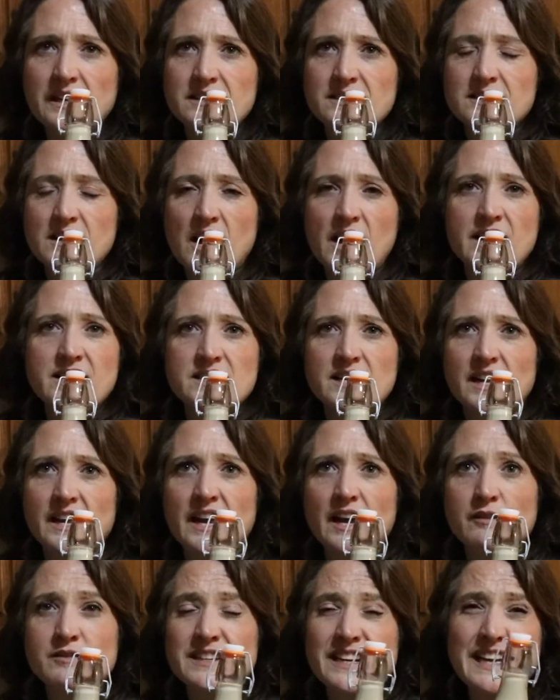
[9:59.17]
size and
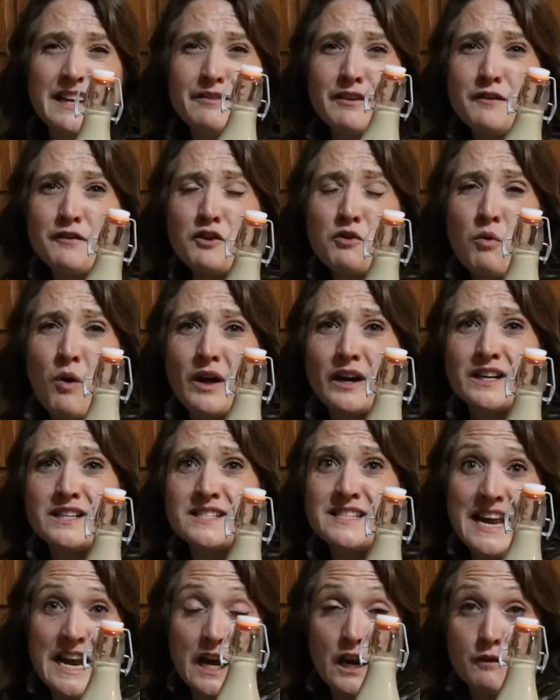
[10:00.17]
gift. And even if you wanted to
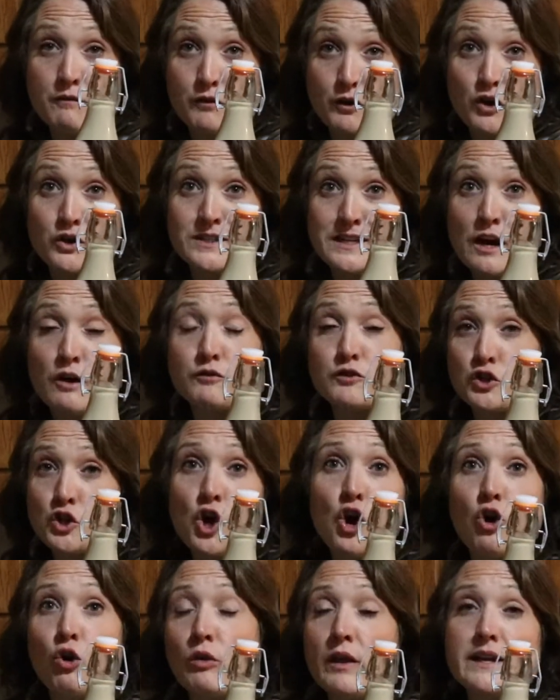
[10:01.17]
take it for yourself to
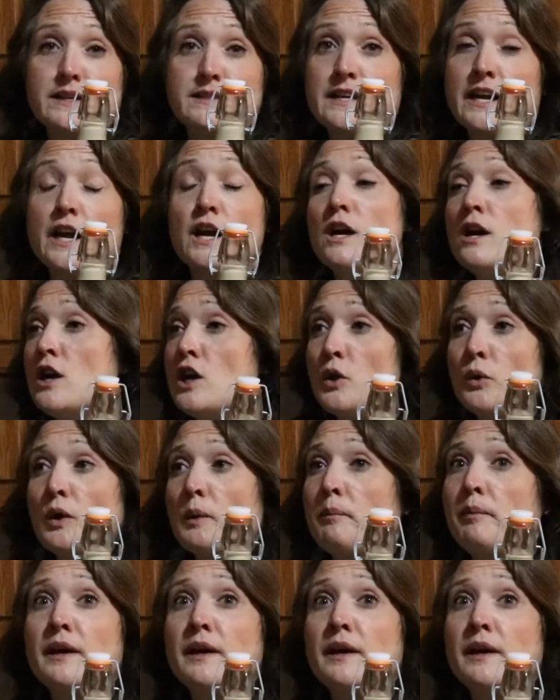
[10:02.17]
go, like say you want a